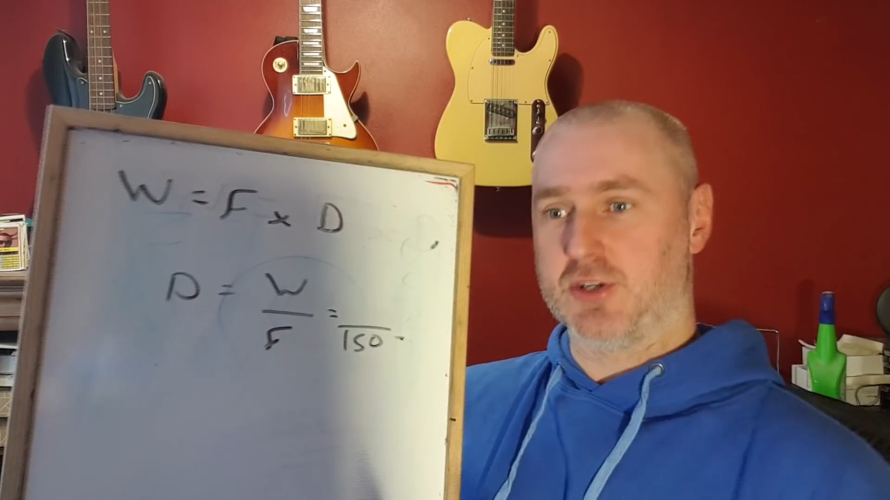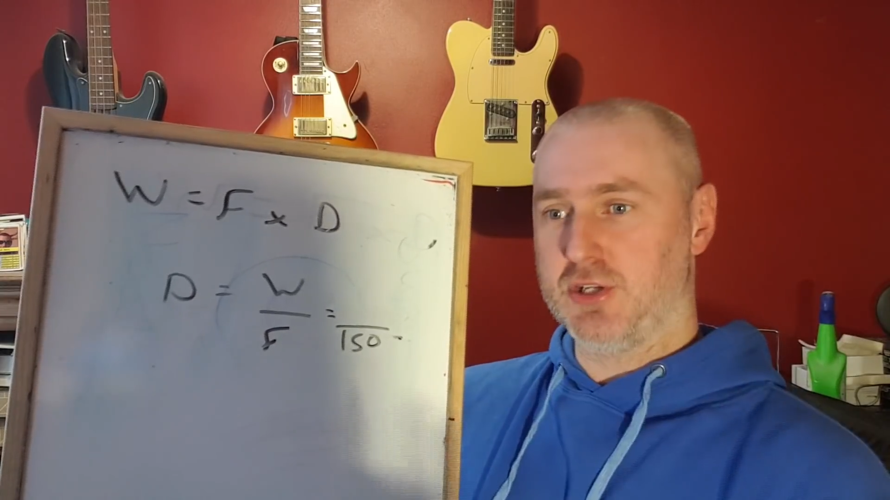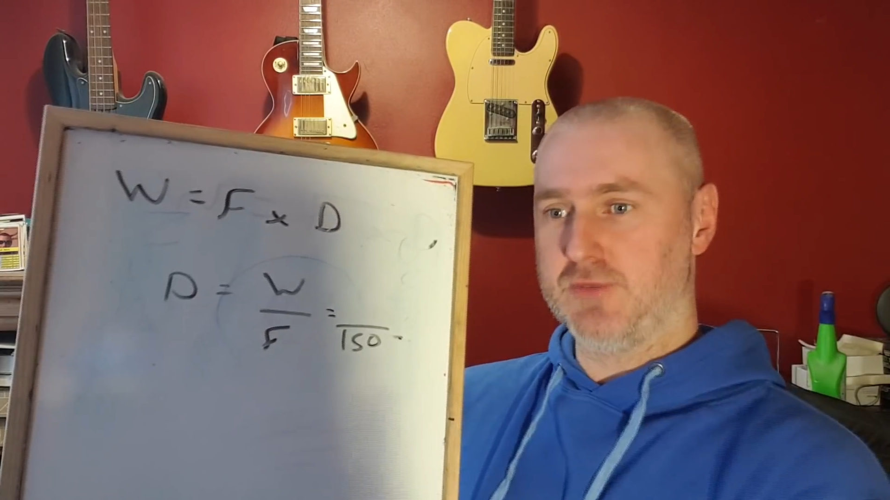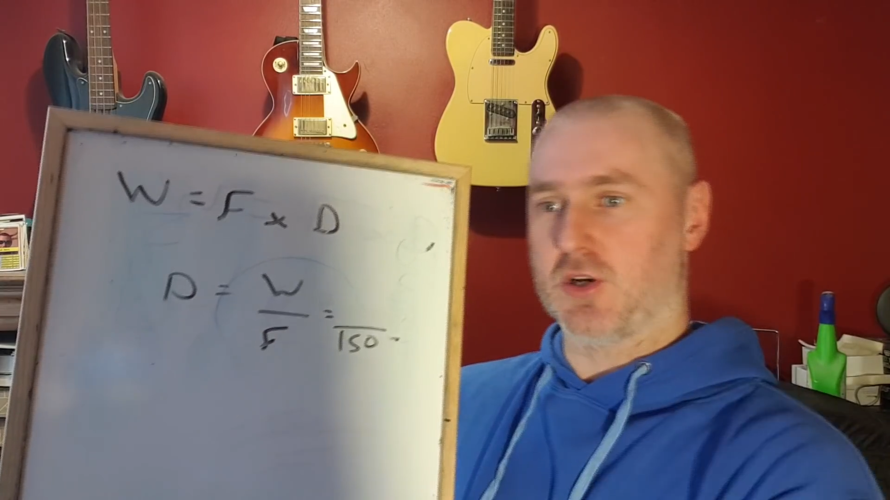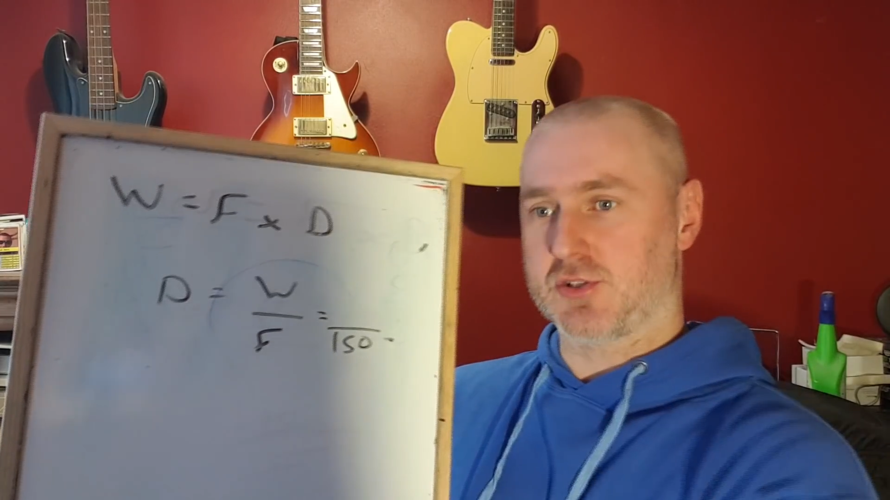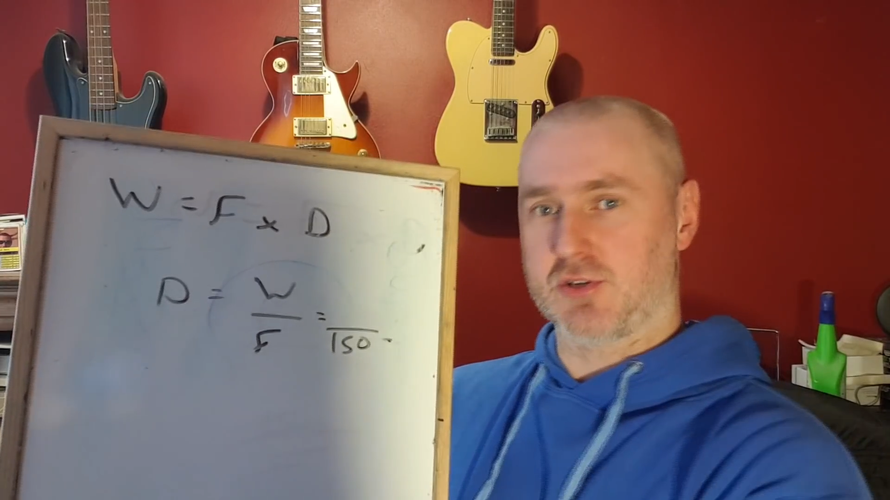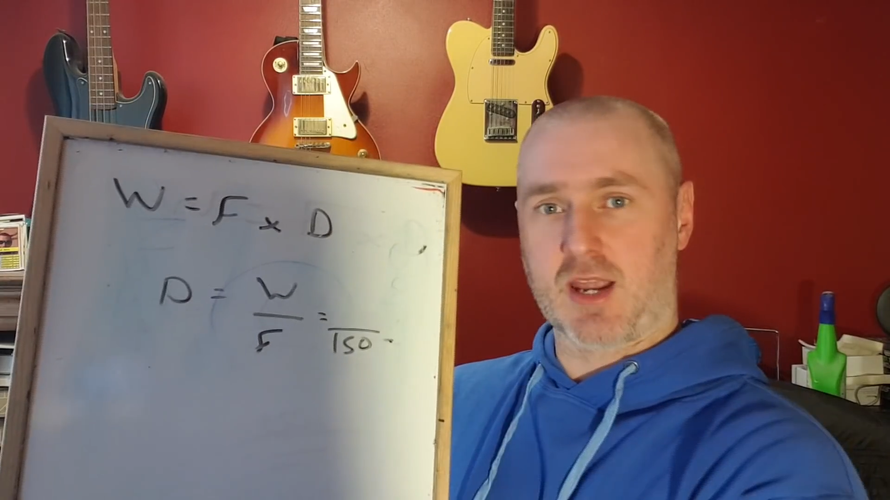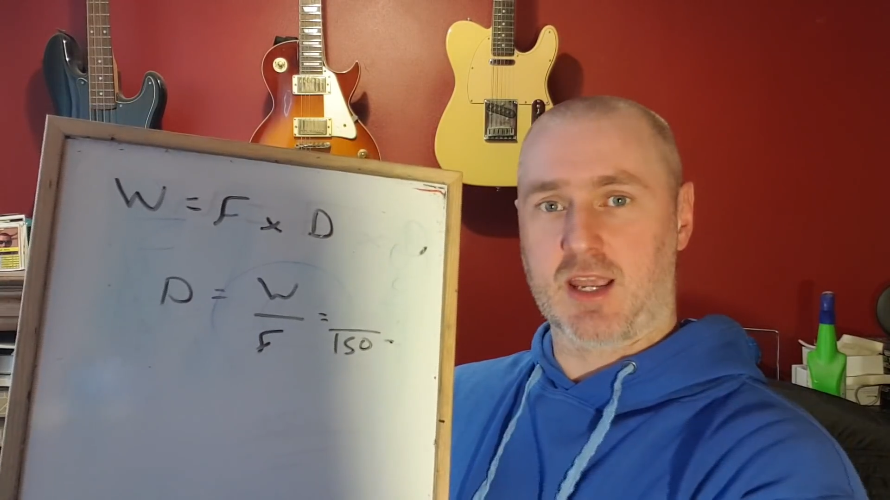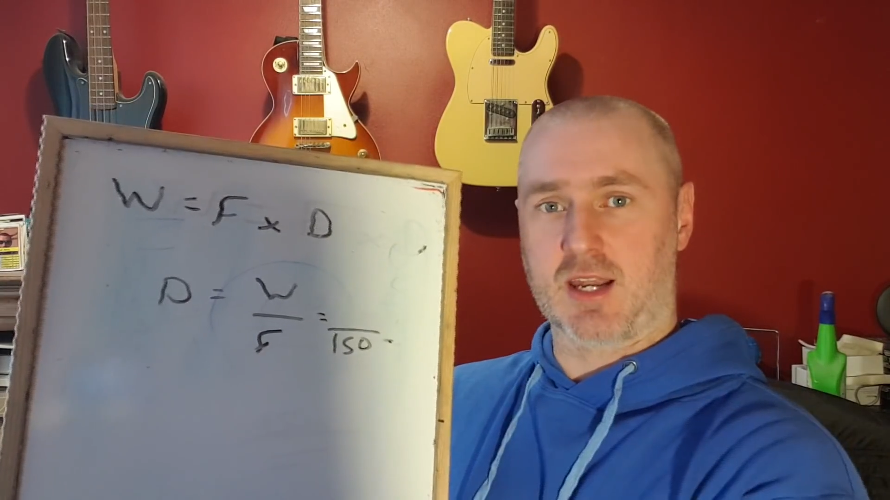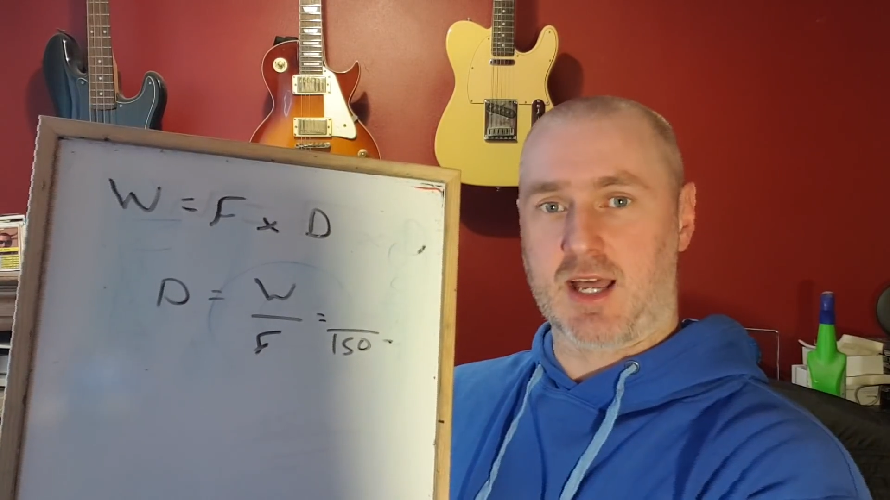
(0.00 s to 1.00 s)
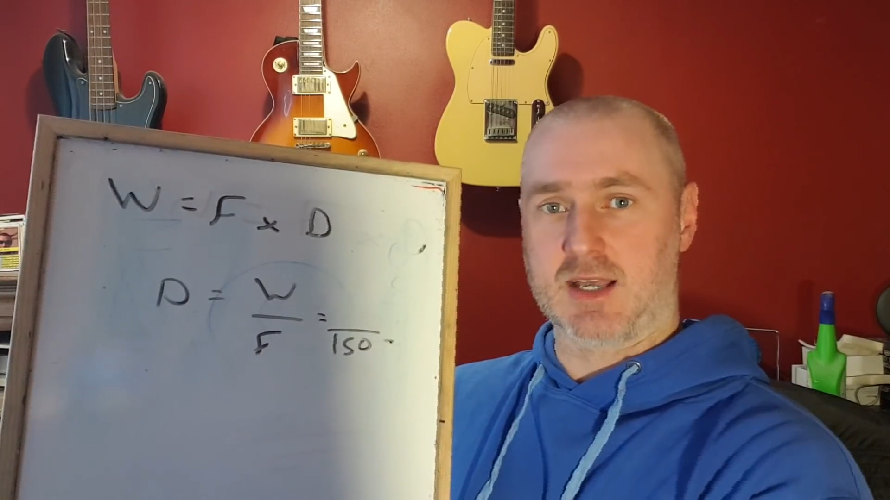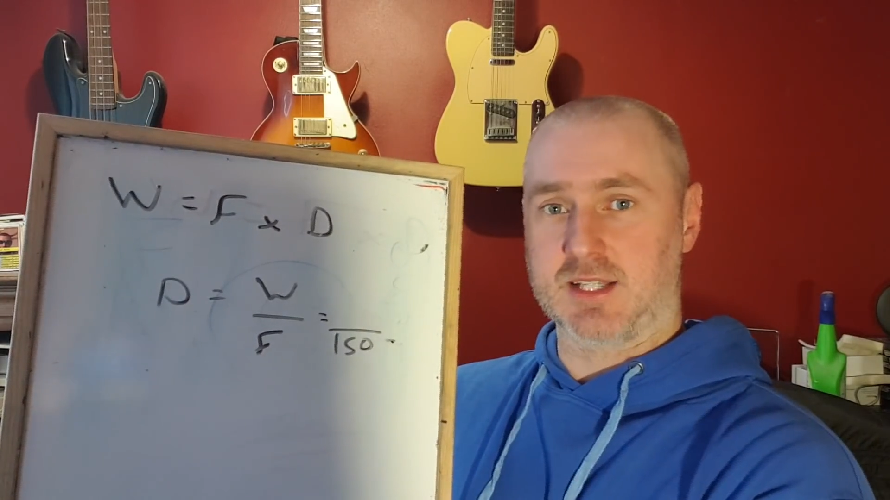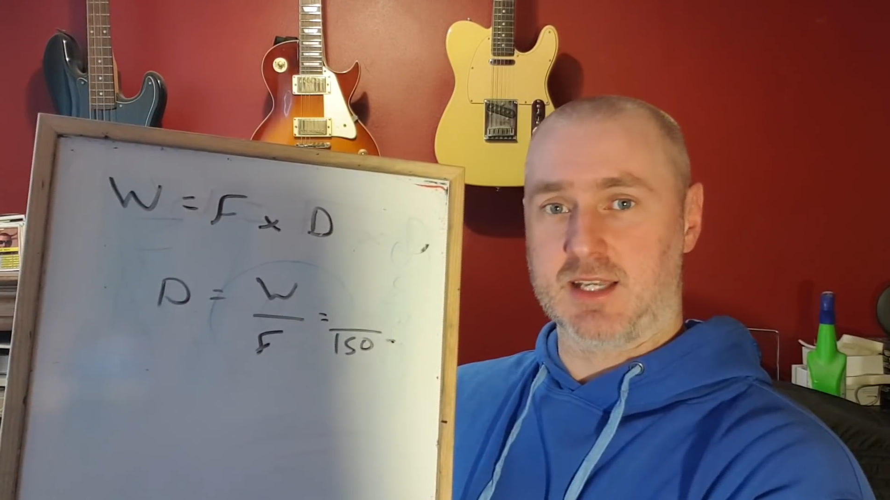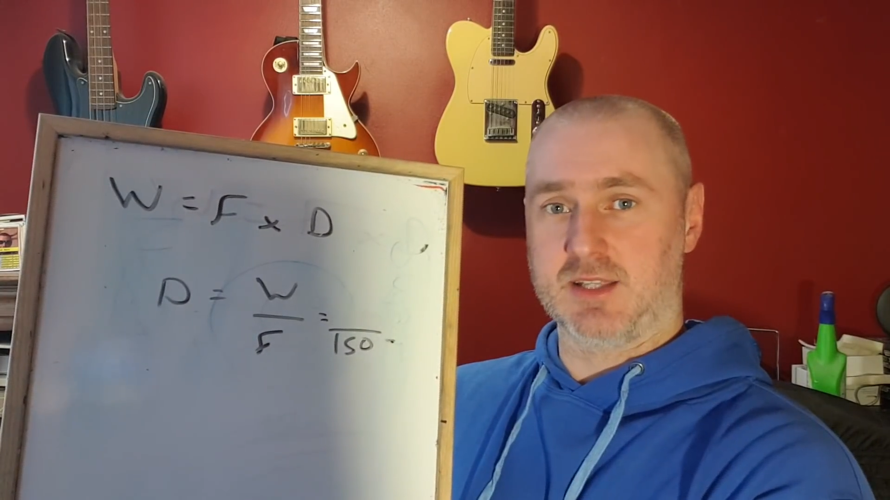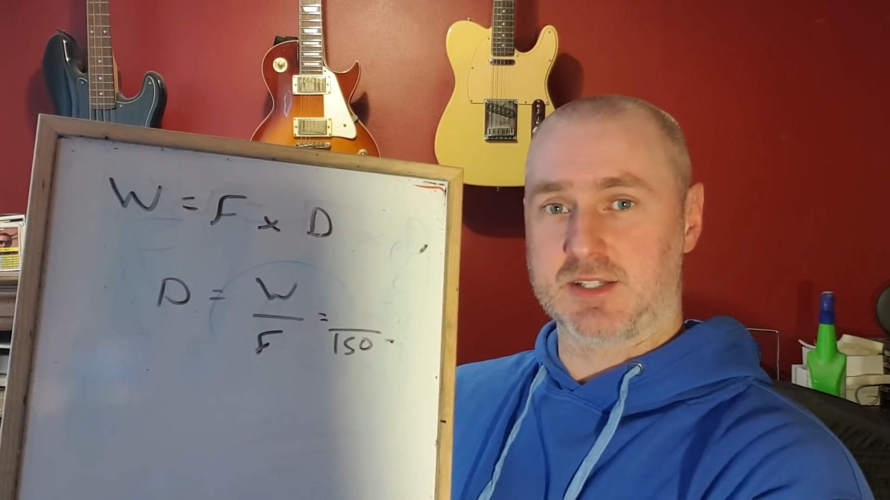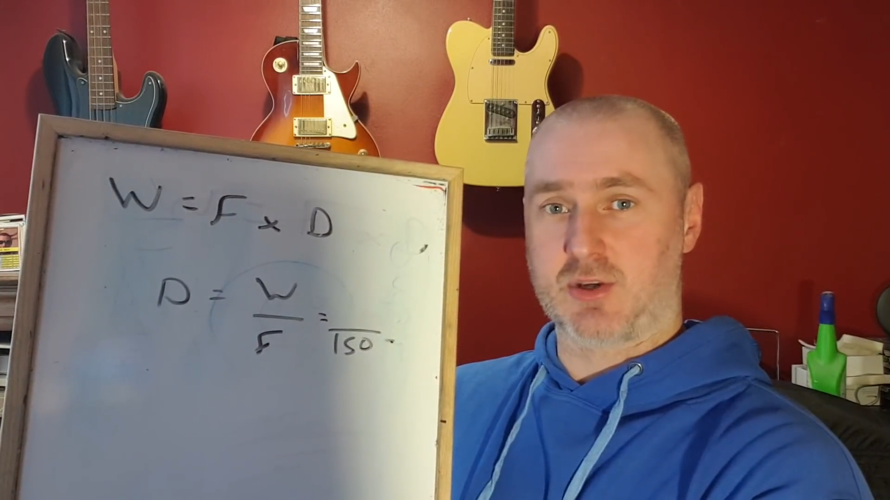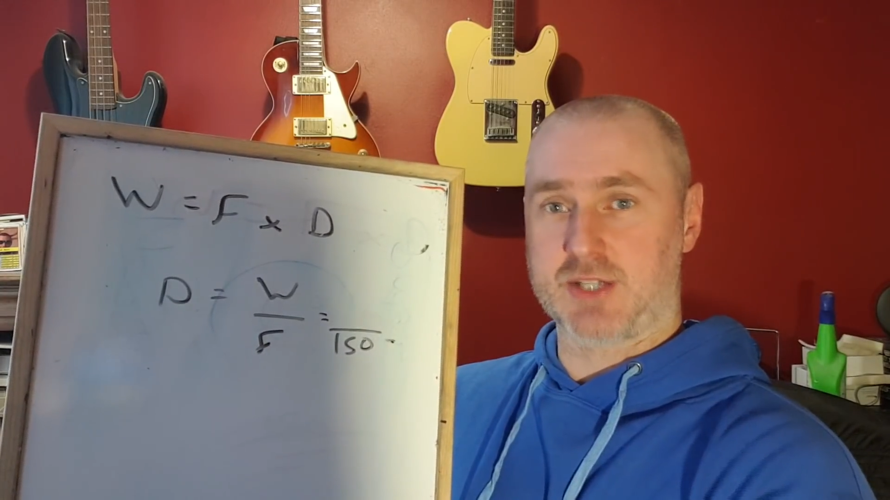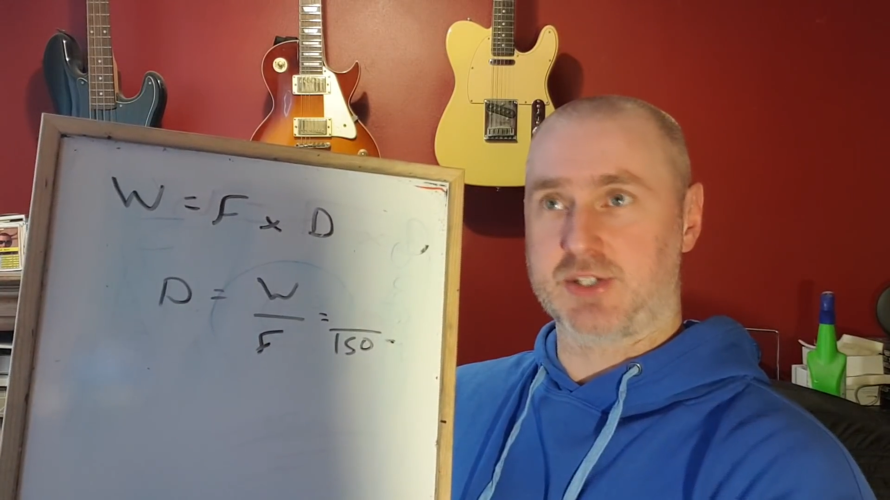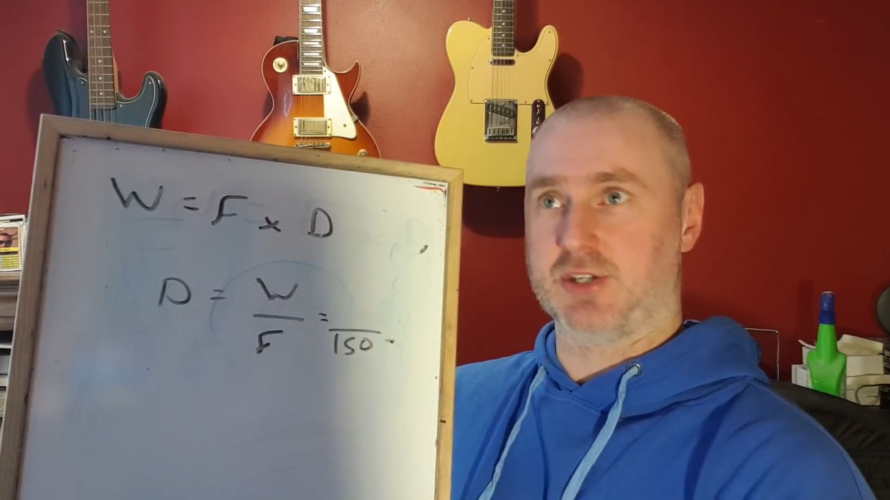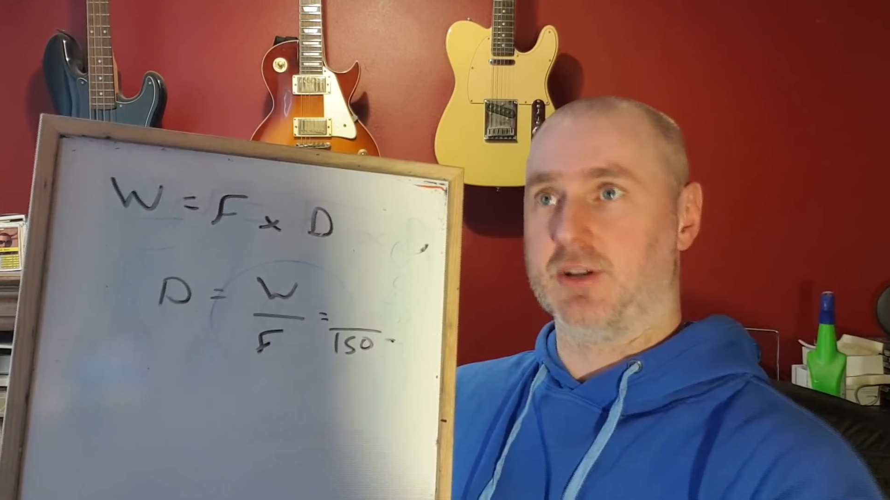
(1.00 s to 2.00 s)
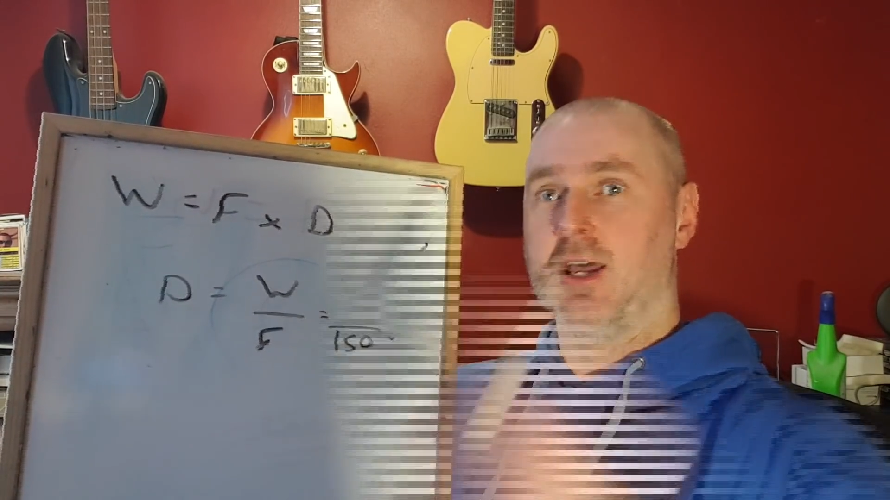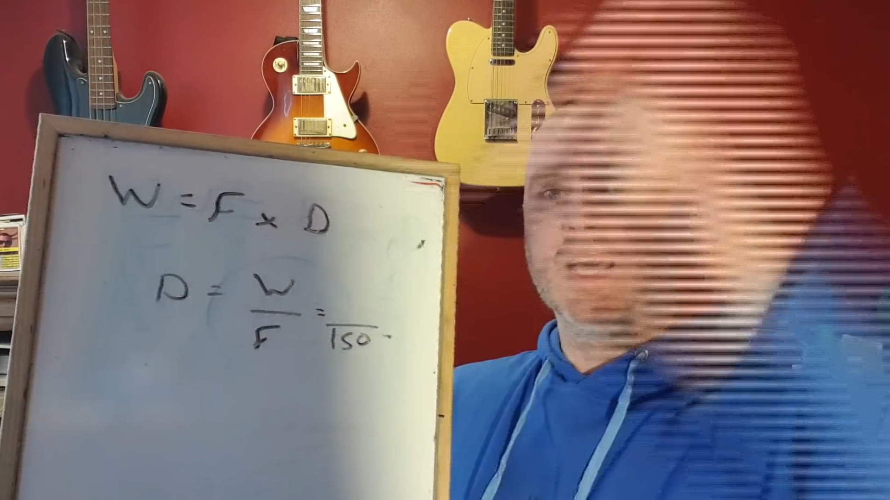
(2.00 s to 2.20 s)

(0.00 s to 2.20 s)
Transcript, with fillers: And you've got to recognise that in this question,